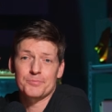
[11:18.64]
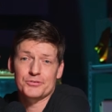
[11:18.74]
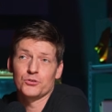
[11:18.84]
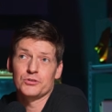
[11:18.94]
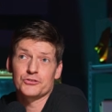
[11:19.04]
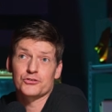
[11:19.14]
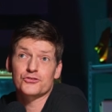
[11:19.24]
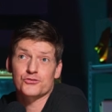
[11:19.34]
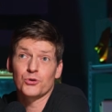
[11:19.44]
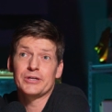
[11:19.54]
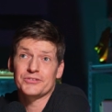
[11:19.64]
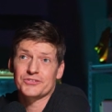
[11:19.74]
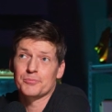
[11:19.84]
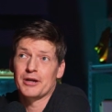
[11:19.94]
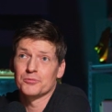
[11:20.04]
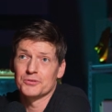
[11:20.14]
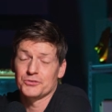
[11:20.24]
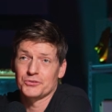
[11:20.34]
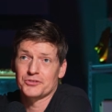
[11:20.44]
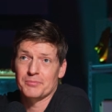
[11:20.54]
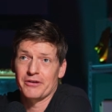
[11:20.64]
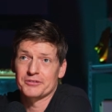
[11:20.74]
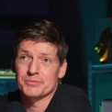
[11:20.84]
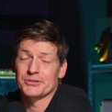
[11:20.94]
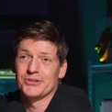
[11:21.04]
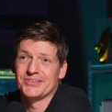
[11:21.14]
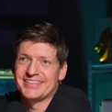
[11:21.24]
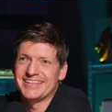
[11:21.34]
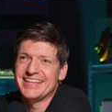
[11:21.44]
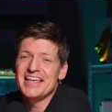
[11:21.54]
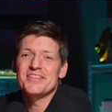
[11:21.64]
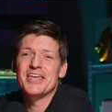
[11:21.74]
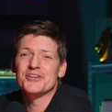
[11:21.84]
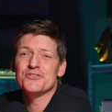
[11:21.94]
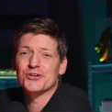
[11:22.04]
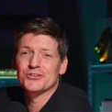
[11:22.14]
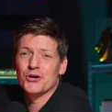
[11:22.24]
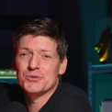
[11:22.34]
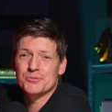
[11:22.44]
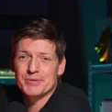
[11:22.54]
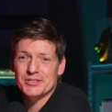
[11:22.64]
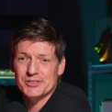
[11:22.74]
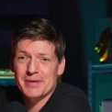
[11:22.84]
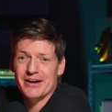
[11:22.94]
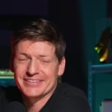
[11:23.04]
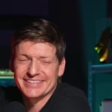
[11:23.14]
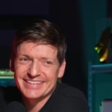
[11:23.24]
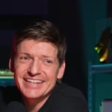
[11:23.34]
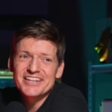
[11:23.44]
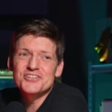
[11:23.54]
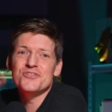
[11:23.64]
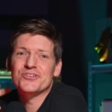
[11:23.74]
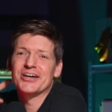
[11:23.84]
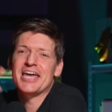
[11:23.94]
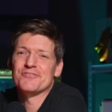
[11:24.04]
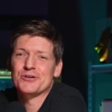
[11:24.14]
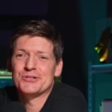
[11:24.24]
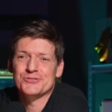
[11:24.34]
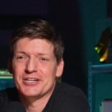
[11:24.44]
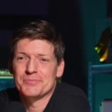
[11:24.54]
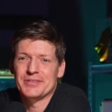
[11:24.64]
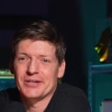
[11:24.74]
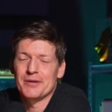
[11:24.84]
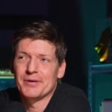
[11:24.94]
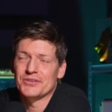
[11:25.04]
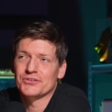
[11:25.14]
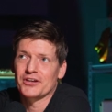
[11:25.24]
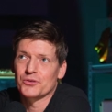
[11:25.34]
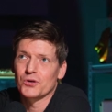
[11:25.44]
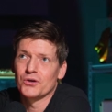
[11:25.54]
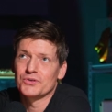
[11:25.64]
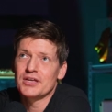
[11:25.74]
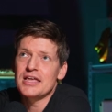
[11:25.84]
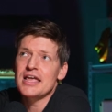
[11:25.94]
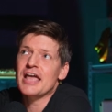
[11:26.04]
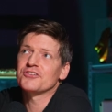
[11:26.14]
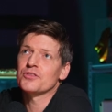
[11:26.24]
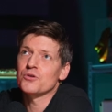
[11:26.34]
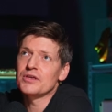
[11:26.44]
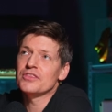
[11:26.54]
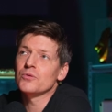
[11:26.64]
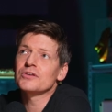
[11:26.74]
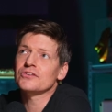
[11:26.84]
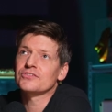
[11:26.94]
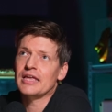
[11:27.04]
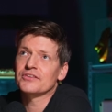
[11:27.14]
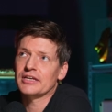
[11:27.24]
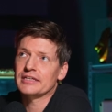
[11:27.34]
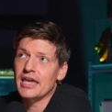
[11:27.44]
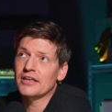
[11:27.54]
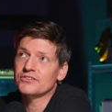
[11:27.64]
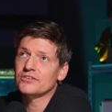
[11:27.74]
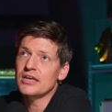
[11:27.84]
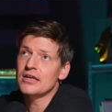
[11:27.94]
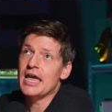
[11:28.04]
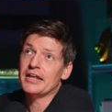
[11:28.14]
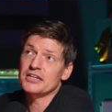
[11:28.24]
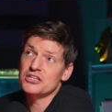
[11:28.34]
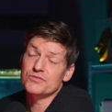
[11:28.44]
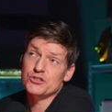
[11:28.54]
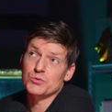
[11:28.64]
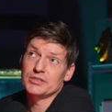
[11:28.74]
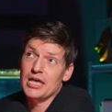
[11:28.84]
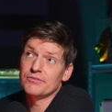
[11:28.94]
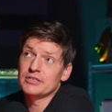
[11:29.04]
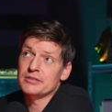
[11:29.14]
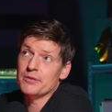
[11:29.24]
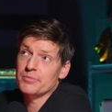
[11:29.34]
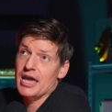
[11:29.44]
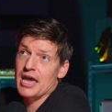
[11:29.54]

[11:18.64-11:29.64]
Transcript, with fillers: yeah. absolutely destroys the parable of the Good Samaritan, because then you've got no one to be the Samaritan. You've got everyone trying to be the guy by the side of the road. And so there, there is a sense, I guess, at an individual level and, and